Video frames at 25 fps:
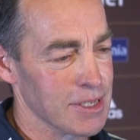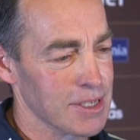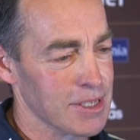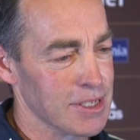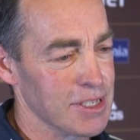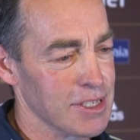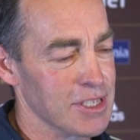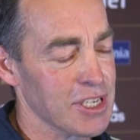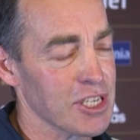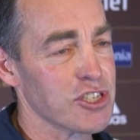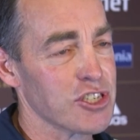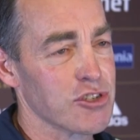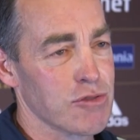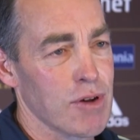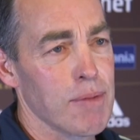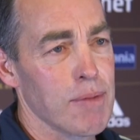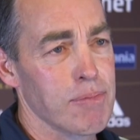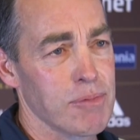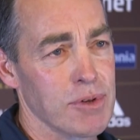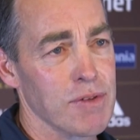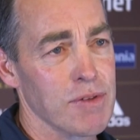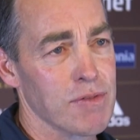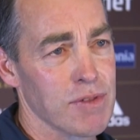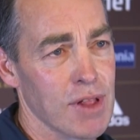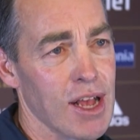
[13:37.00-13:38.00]

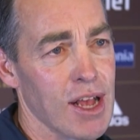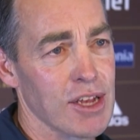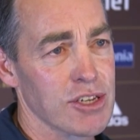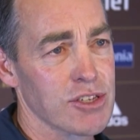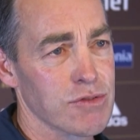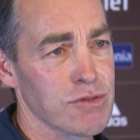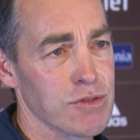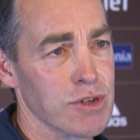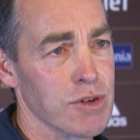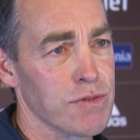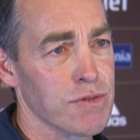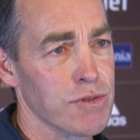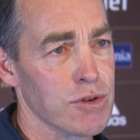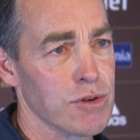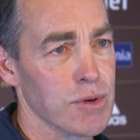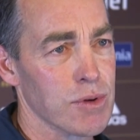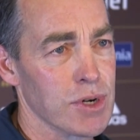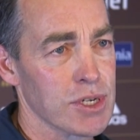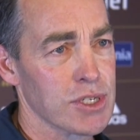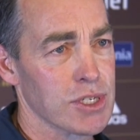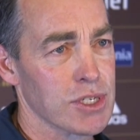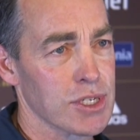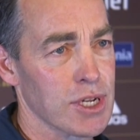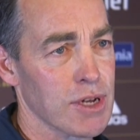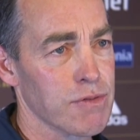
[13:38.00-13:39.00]
disruptive last 3 or 4
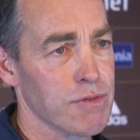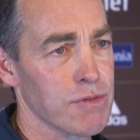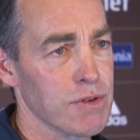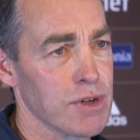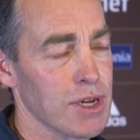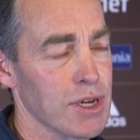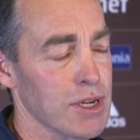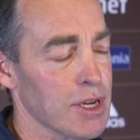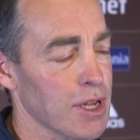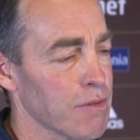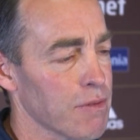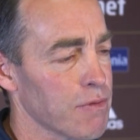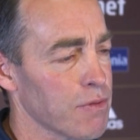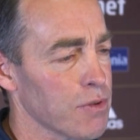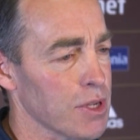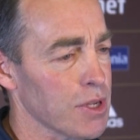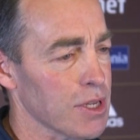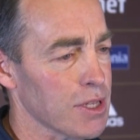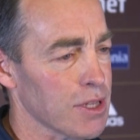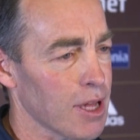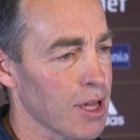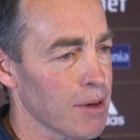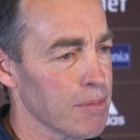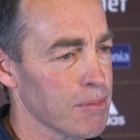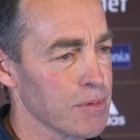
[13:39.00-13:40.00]
weeks at our footy
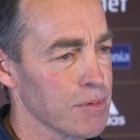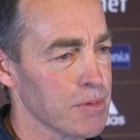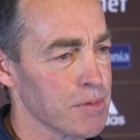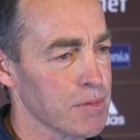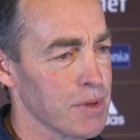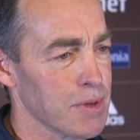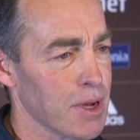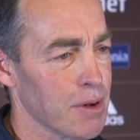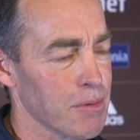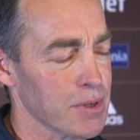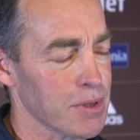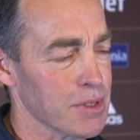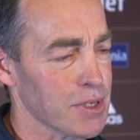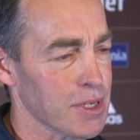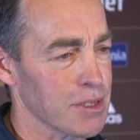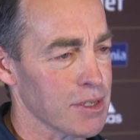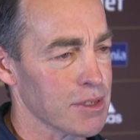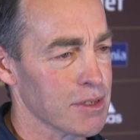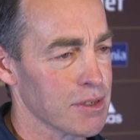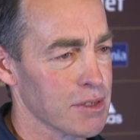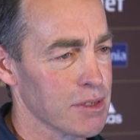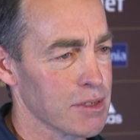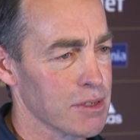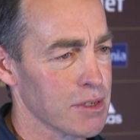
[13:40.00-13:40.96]
club. No one can